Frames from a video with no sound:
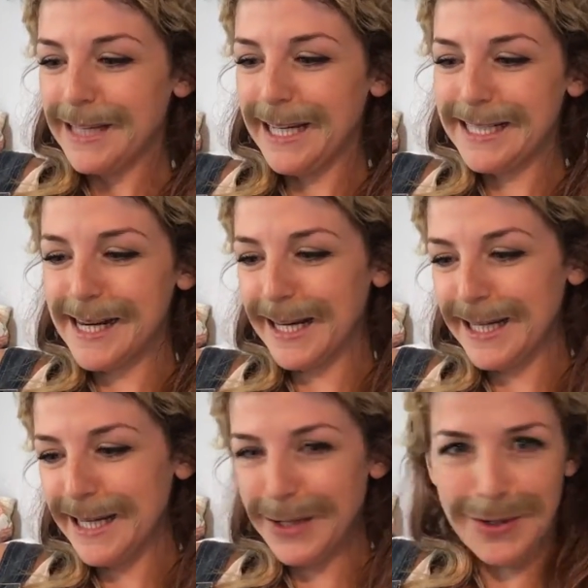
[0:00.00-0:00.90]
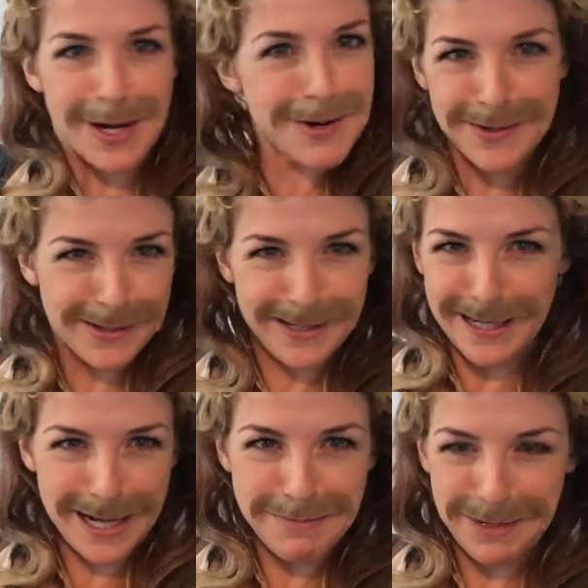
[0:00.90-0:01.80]
It's like a little local
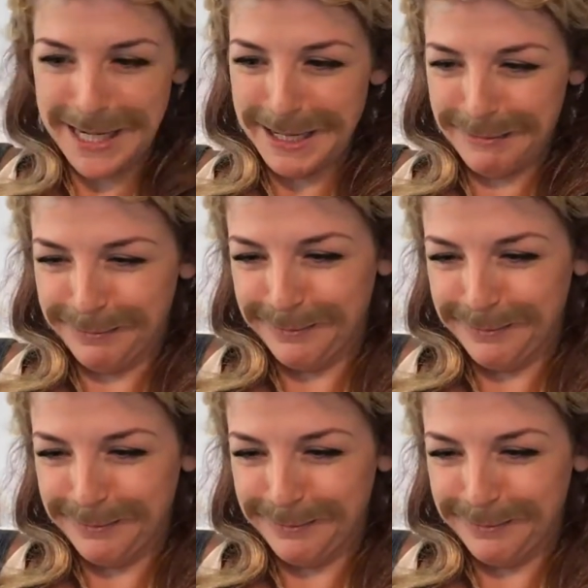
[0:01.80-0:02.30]
celebrity.